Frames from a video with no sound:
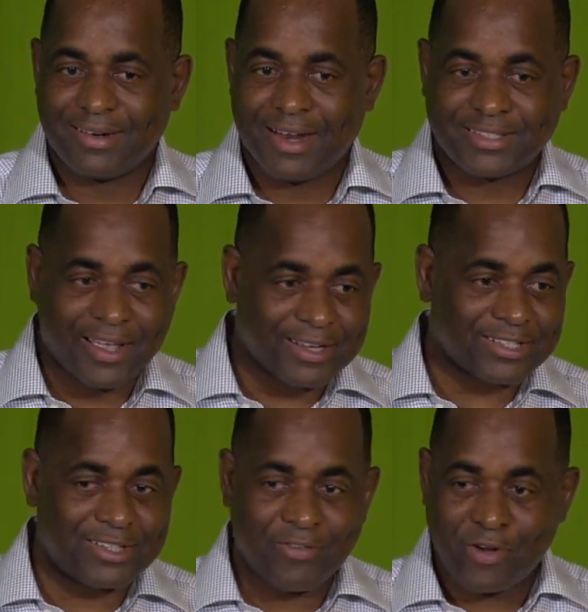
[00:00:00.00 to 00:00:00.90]

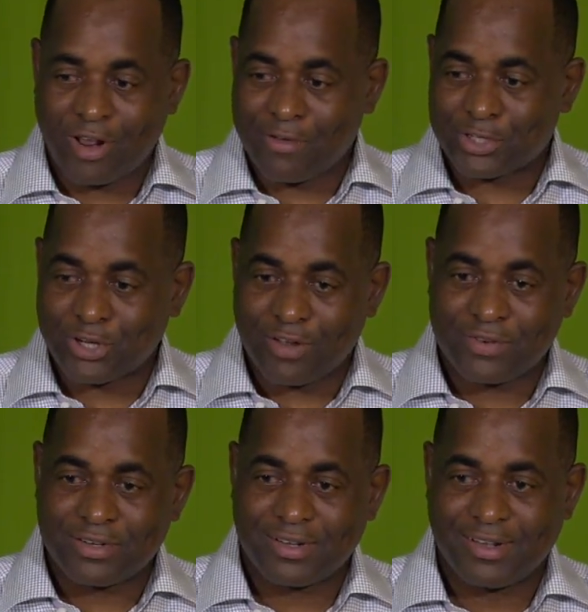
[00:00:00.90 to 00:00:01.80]
If we don't have a
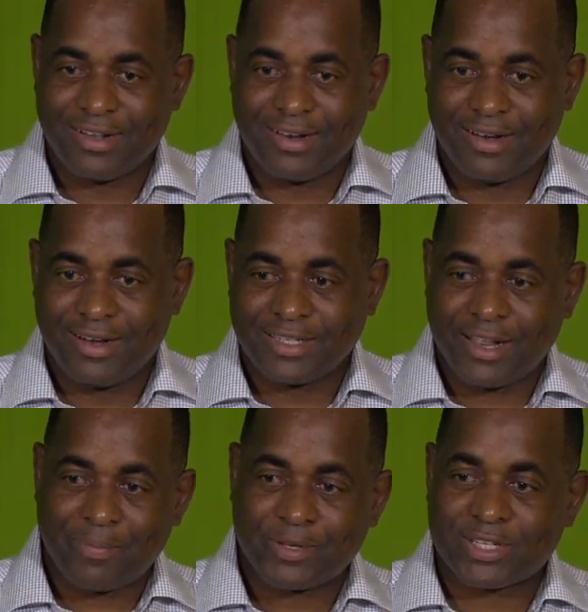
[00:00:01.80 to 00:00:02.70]
shovel, let's
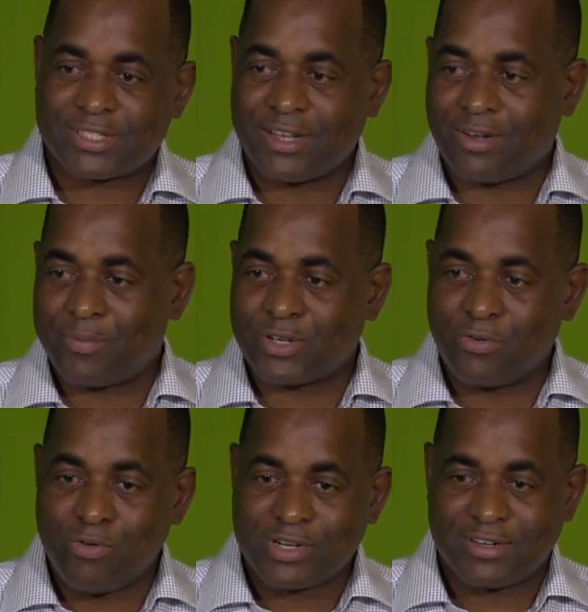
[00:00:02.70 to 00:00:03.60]
get a piece of stick or a piece of
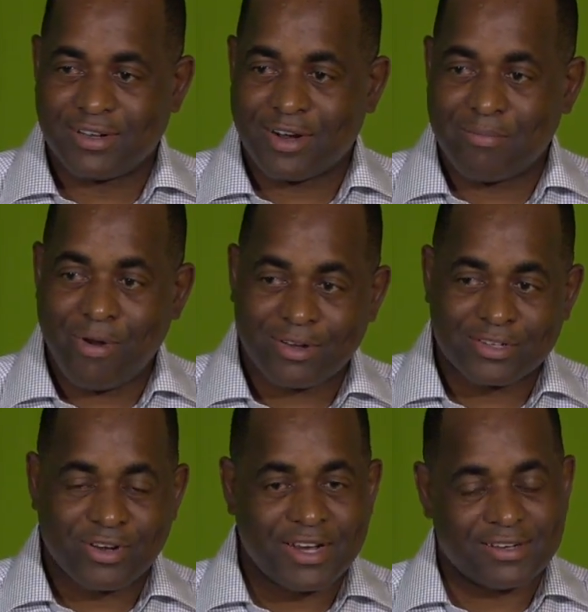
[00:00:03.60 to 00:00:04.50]
wood and unblock the
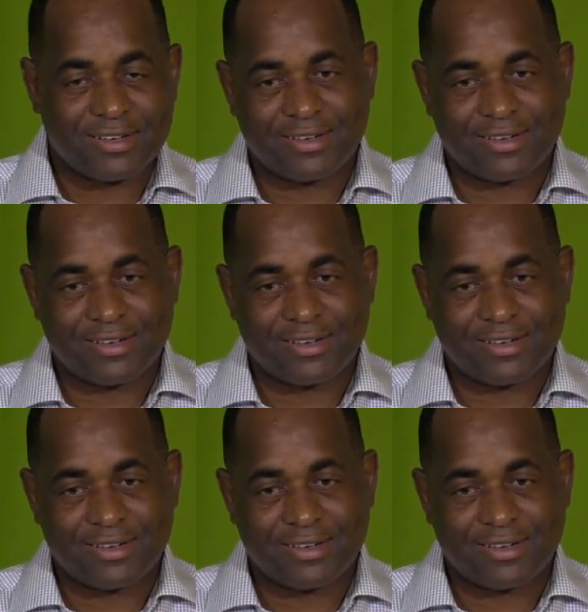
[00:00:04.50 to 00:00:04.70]
drain.